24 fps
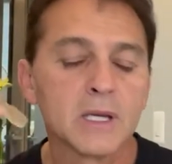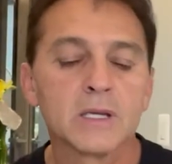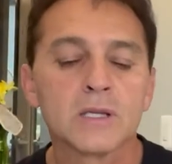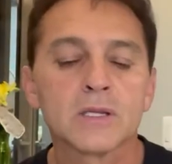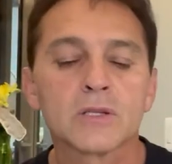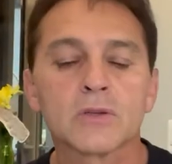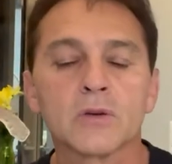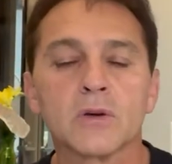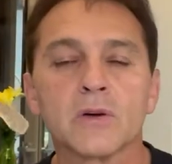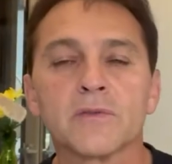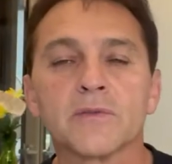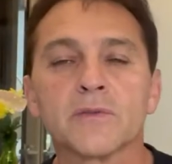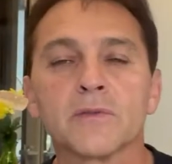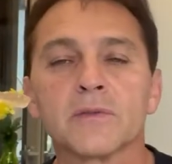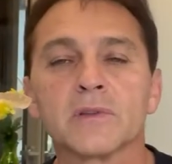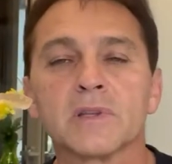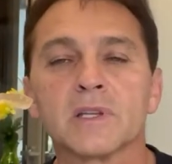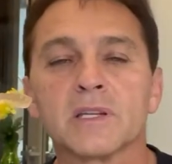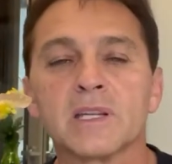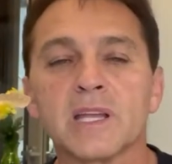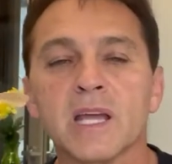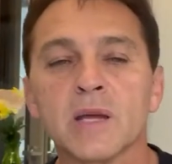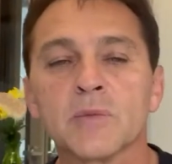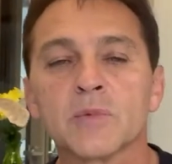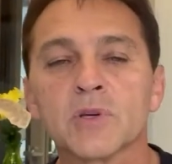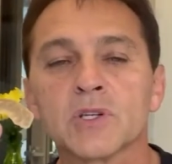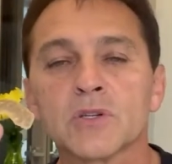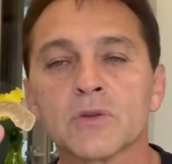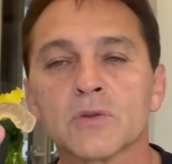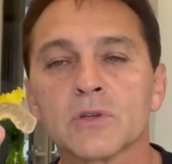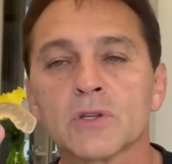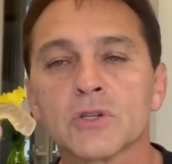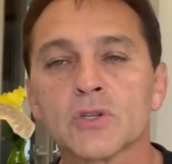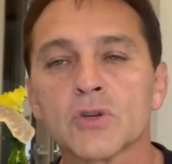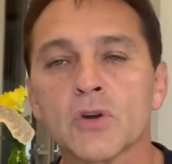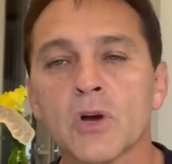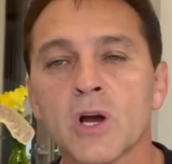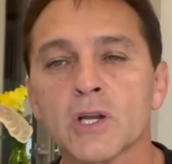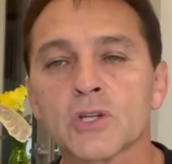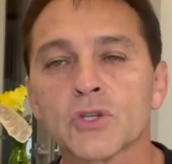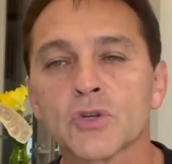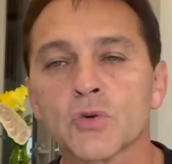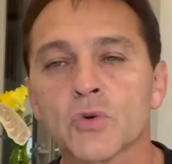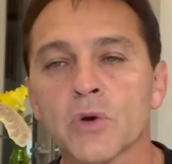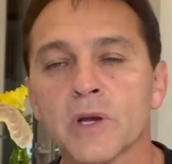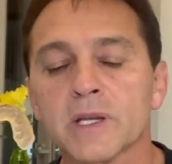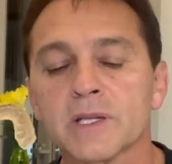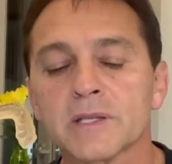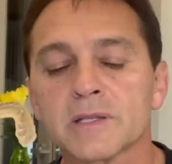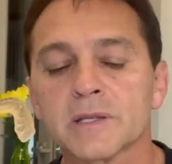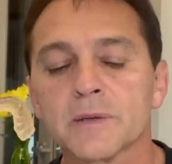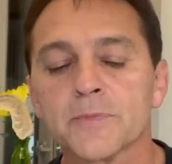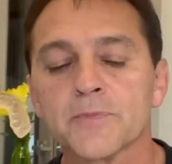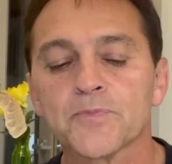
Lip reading: So if the damage to the jaw joint